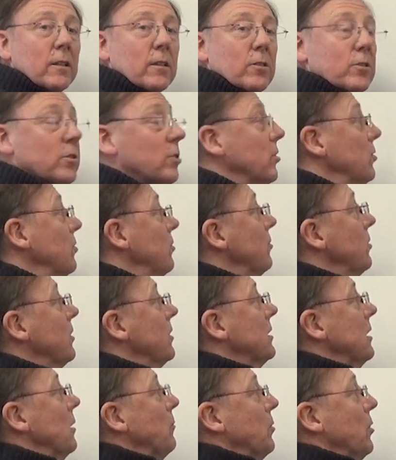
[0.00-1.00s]
to the
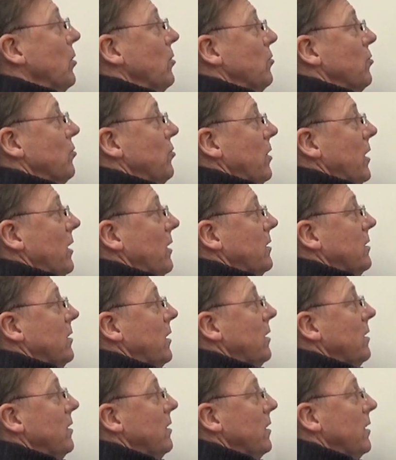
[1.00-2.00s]

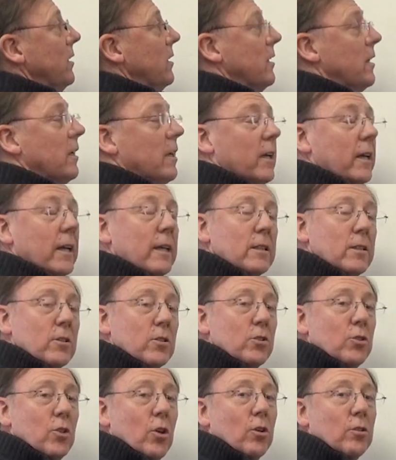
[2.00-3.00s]
subcontractor is
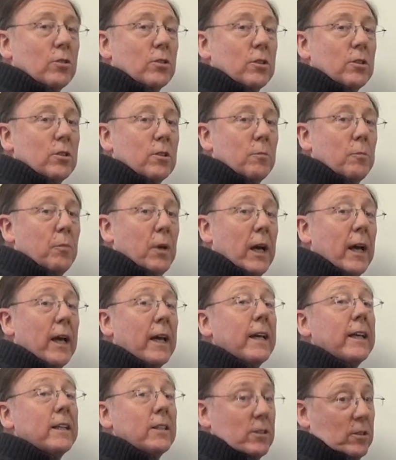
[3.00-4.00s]
not
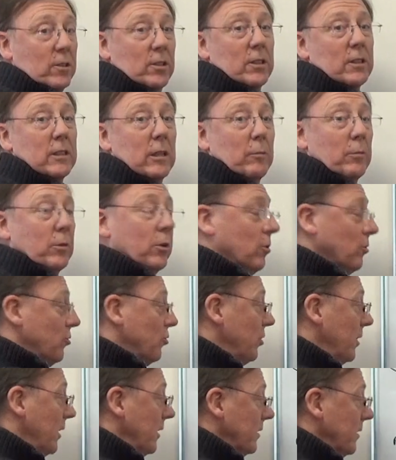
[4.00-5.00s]
paid to the
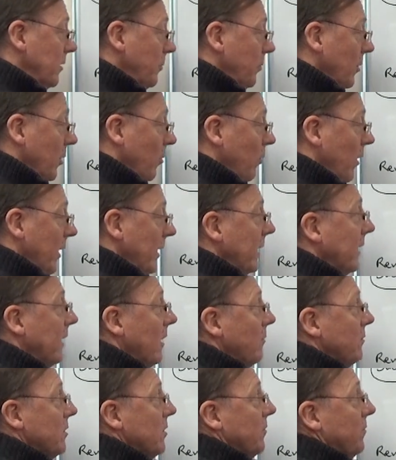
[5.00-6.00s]
subcontractor, but when he
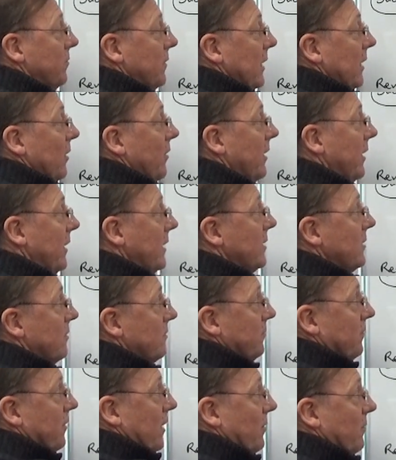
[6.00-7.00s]
comes to fill out his
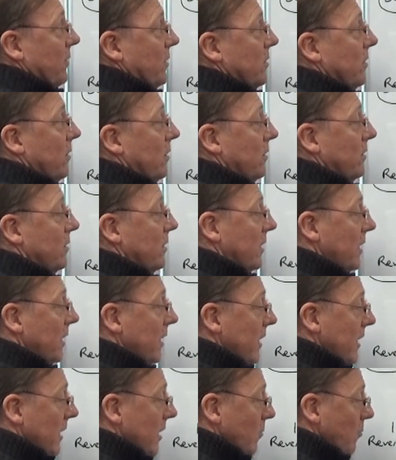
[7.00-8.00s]
VAT returns,
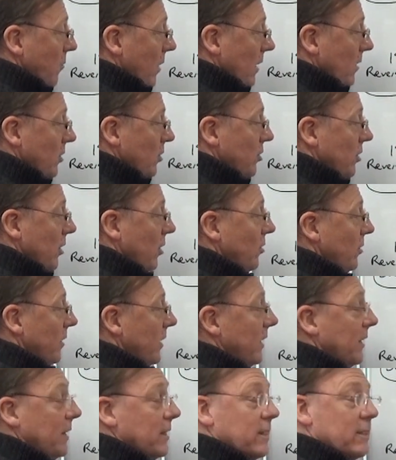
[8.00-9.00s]
he must show
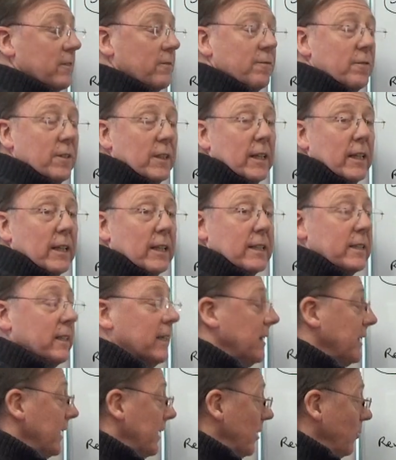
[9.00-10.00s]
his
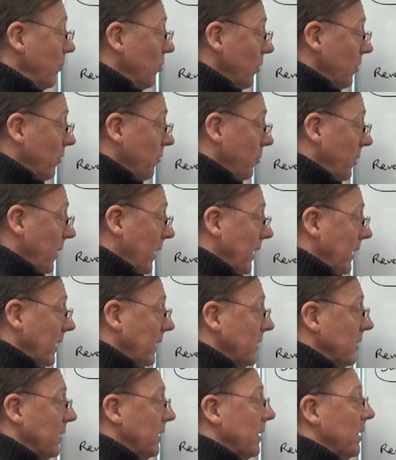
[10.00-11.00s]
VAT that he would have
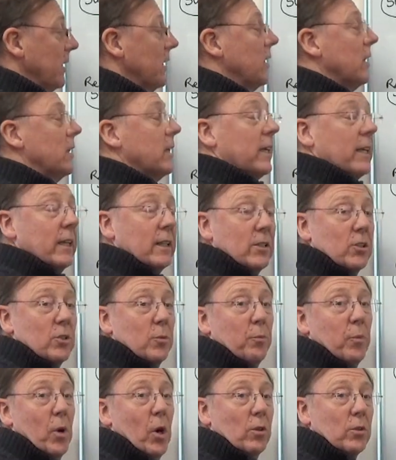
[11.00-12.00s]
paid into
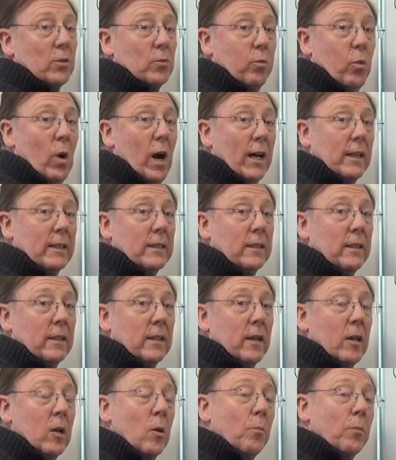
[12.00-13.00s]
box 1,
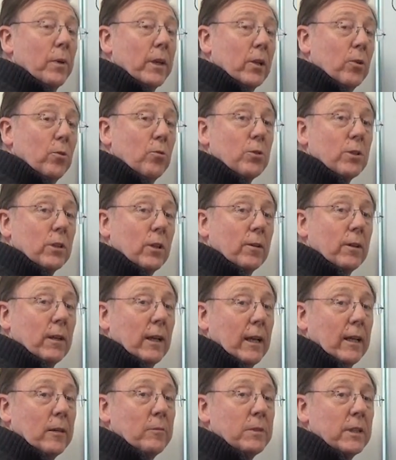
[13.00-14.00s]
but he also
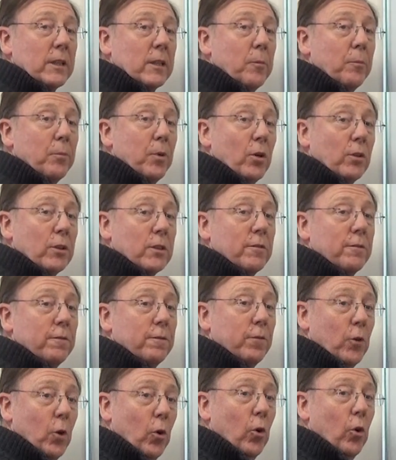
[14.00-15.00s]
claims it in box
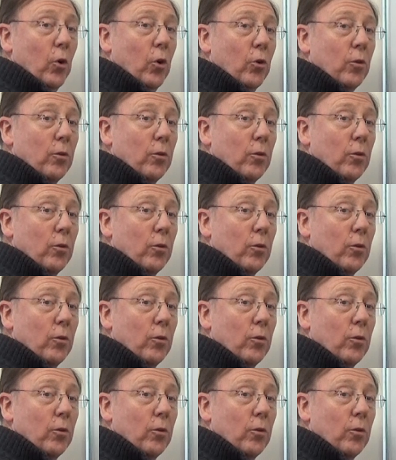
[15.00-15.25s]
4,